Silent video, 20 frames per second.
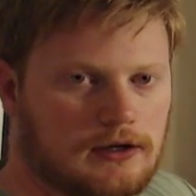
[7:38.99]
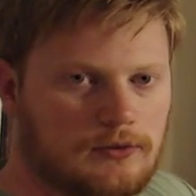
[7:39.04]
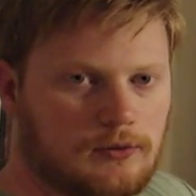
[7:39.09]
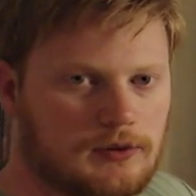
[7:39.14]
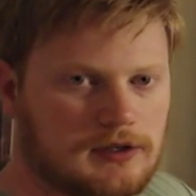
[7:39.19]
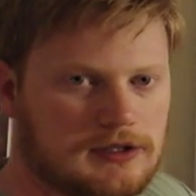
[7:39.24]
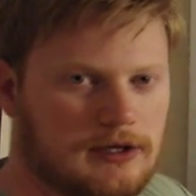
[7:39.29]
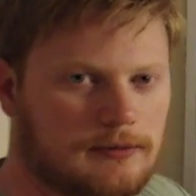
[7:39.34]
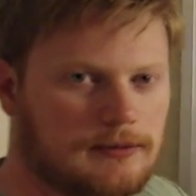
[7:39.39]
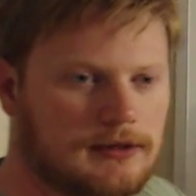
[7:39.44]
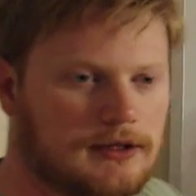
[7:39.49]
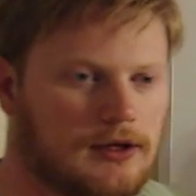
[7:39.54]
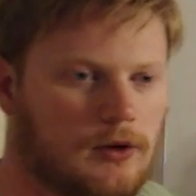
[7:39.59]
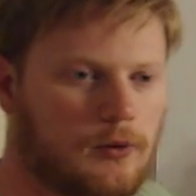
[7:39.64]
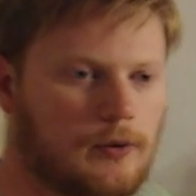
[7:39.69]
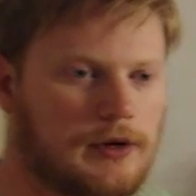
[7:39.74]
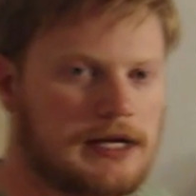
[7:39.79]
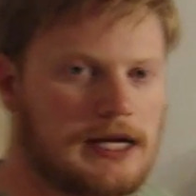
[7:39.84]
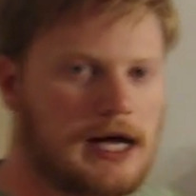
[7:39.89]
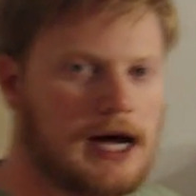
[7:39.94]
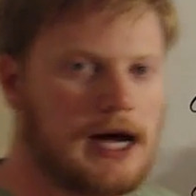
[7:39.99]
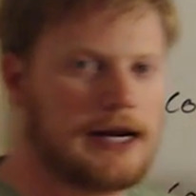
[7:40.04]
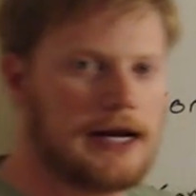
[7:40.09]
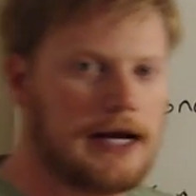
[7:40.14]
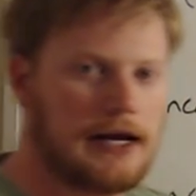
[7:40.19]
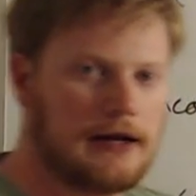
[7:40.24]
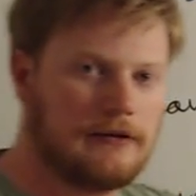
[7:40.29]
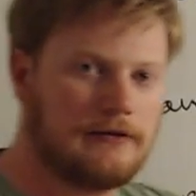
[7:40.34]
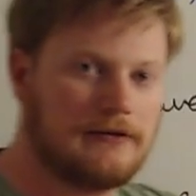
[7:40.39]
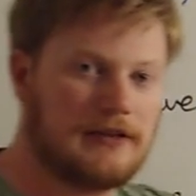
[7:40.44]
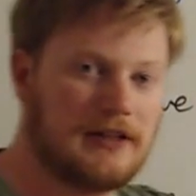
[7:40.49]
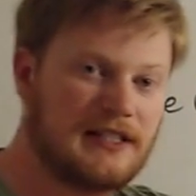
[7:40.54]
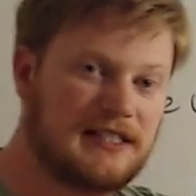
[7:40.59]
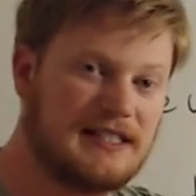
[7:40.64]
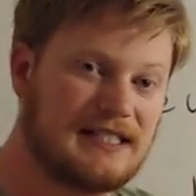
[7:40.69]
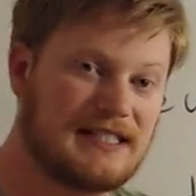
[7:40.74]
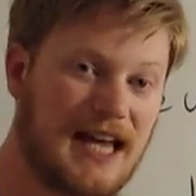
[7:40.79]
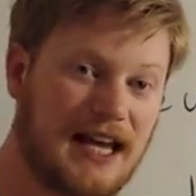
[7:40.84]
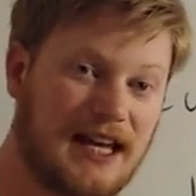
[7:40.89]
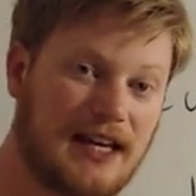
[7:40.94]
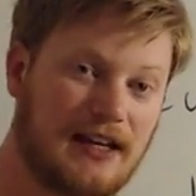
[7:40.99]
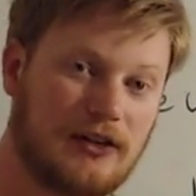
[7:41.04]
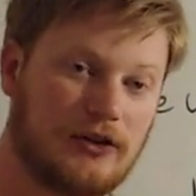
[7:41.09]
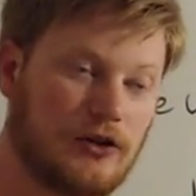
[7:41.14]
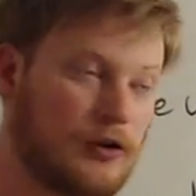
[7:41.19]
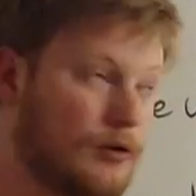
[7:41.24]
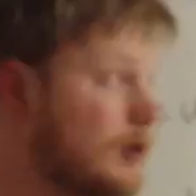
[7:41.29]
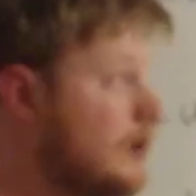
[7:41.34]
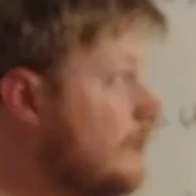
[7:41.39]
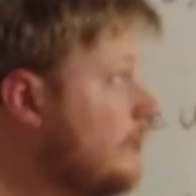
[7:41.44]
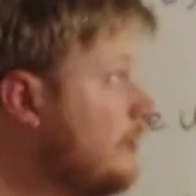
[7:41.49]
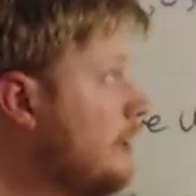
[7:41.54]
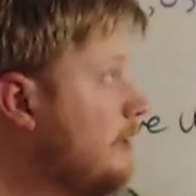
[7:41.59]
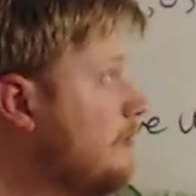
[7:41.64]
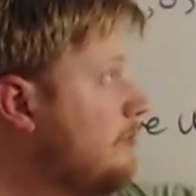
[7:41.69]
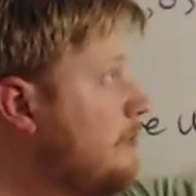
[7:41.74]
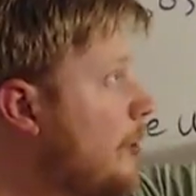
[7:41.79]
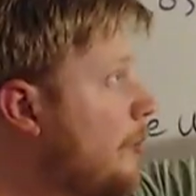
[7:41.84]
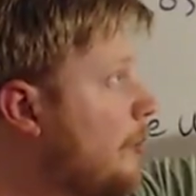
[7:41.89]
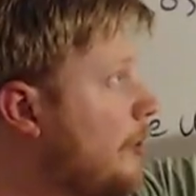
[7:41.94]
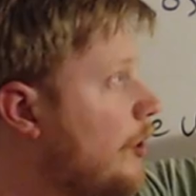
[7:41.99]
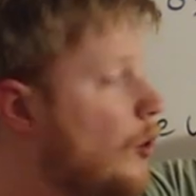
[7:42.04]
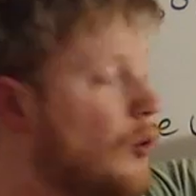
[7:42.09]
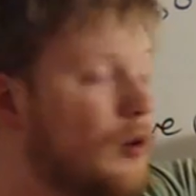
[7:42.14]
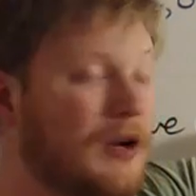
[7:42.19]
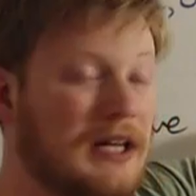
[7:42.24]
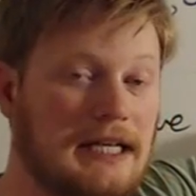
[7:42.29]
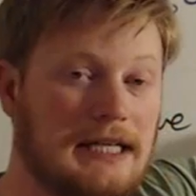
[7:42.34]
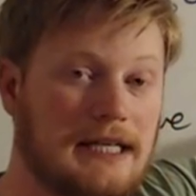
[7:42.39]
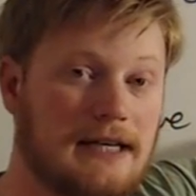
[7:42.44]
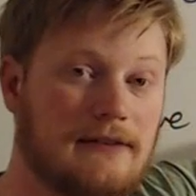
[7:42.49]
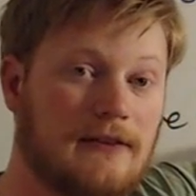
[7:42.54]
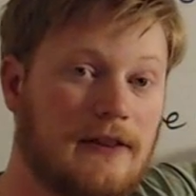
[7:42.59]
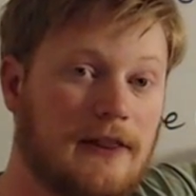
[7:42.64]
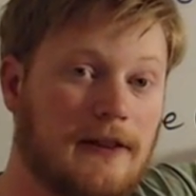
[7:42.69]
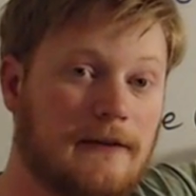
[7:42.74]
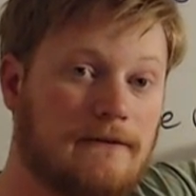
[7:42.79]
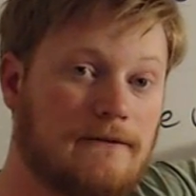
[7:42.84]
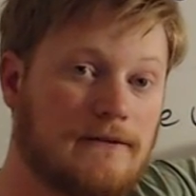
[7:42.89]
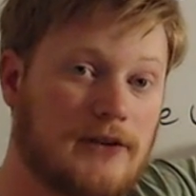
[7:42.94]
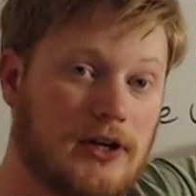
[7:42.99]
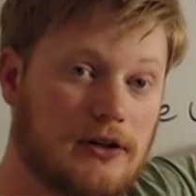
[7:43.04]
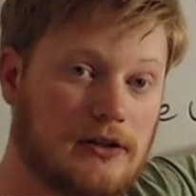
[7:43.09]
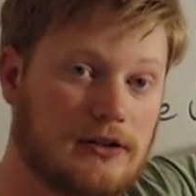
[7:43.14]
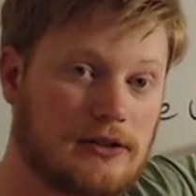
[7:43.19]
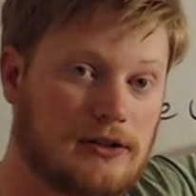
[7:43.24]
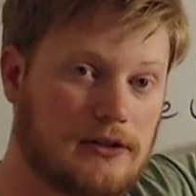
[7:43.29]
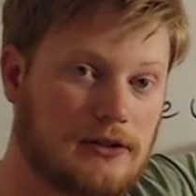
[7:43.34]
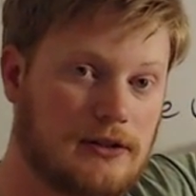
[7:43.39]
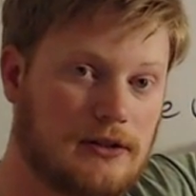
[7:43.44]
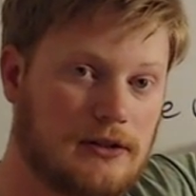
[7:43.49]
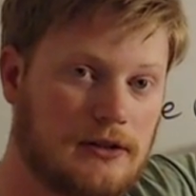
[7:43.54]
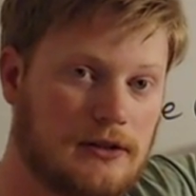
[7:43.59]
was something that we got out of the second derivative, but we're only given the first.